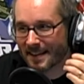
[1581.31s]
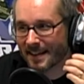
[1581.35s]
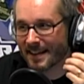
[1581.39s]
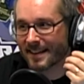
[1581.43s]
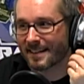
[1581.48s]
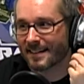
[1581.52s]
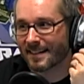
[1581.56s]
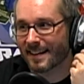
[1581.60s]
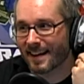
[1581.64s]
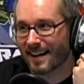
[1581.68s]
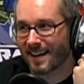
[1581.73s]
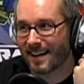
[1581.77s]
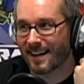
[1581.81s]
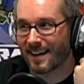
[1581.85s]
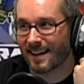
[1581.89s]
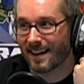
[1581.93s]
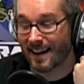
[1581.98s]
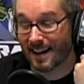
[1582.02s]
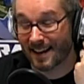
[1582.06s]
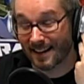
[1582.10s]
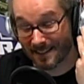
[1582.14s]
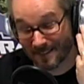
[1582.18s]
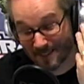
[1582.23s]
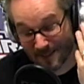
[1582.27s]
and
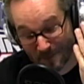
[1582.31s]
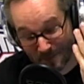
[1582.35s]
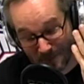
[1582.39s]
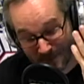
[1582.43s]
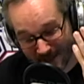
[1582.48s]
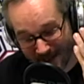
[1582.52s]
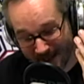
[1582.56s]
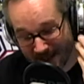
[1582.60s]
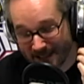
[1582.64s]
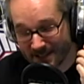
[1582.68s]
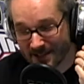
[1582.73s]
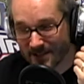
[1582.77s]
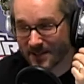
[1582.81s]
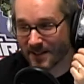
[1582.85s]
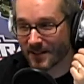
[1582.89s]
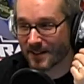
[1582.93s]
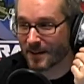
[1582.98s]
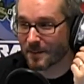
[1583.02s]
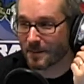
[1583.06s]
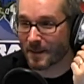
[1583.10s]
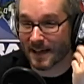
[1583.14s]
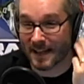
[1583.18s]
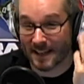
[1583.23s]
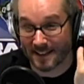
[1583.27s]
I obliged
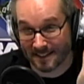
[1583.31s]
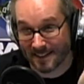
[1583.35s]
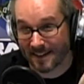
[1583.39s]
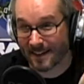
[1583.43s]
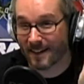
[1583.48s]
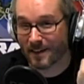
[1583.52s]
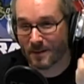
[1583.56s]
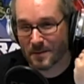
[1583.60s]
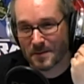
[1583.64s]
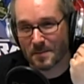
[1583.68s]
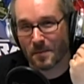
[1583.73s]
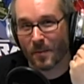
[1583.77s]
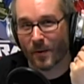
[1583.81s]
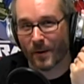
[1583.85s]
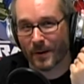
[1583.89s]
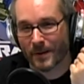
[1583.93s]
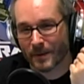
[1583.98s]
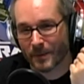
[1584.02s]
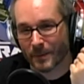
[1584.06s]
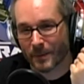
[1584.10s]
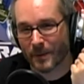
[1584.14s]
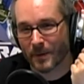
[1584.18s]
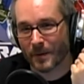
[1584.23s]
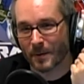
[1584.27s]
her, but I could tell I was boring
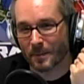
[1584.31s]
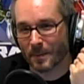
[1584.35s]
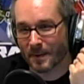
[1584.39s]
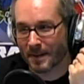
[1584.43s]
the room.